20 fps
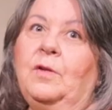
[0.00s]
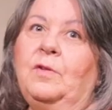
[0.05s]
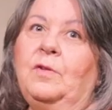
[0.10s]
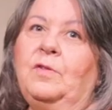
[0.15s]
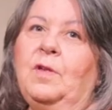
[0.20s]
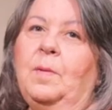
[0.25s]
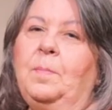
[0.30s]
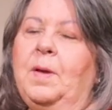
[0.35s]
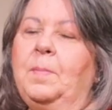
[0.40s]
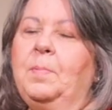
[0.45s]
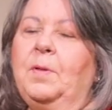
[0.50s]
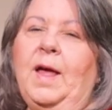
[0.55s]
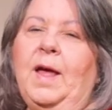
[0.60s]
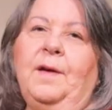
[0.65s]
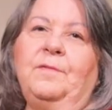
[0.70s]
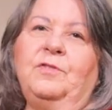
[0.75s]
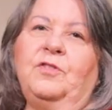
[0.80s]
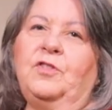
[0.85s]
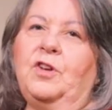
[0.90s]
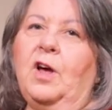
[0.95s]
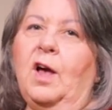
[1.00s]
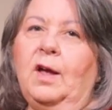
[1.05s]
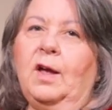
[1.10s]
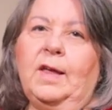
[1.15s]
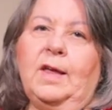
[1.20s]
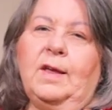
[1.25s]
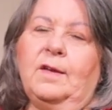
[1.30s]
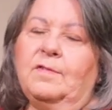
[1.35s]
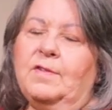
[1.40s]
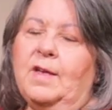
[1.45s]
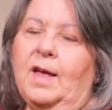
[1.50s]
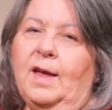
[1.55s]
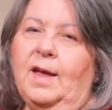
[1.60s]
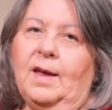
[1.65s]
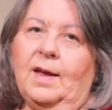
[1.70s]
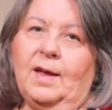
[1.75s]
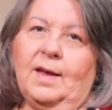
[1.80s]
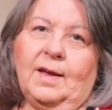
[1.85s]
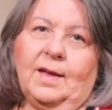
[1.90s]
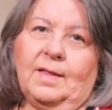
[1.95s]
Some people have stockings
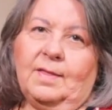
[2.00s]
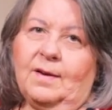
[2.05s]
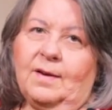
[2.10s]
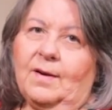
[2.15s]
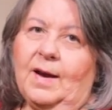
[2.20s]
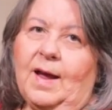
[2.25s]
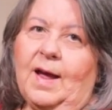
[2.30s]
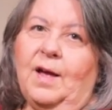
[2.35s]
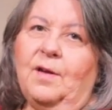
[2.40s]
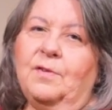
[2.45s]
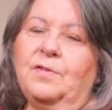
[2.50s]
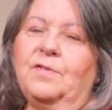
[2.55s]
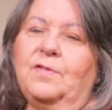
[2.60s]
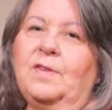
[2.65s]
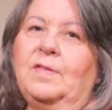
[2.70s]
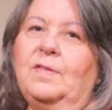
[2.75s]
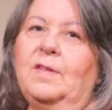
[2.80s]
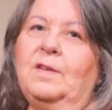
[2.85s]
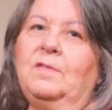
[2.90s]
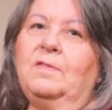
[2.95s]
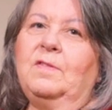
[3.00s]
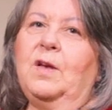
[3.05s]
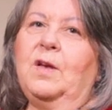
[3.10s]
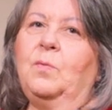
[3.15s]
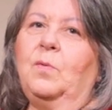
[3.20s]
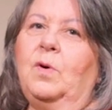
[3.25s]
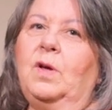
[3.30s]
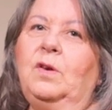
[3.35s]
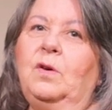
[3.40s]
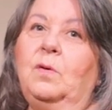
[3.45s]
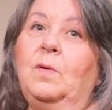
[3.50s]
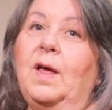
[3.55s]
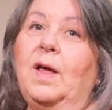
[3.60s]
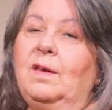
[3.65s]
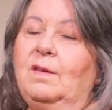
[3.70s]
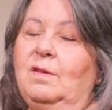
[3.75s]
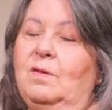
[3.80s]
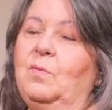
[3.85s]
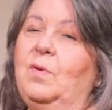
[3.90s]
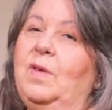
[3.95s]
hanging in their house, and they say, what do I
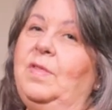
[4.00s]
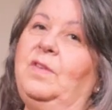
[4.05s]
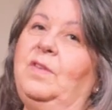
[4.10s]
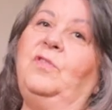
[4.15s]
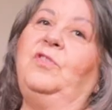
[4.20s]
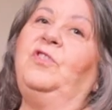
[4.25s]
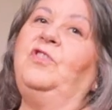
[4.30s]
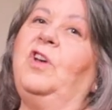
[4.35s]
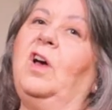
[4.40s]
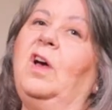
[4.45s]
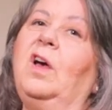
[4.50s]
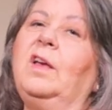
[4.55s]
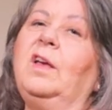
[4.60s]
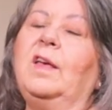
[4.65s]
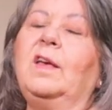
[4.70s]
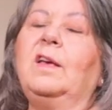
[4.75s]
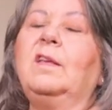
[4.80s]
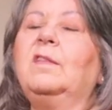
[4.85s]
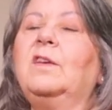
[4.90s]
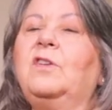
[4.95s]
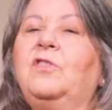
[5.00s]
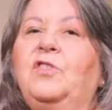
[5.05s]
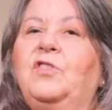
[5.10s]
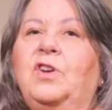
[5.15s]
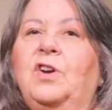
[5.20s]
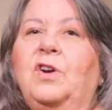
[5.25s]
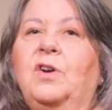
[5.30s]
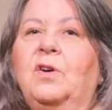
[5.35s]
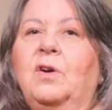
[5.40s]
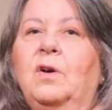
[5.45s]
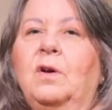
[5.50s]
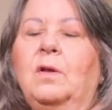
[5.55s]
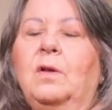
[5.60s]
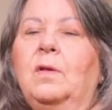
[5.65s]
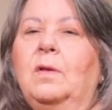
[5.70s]
do with their stocking this year?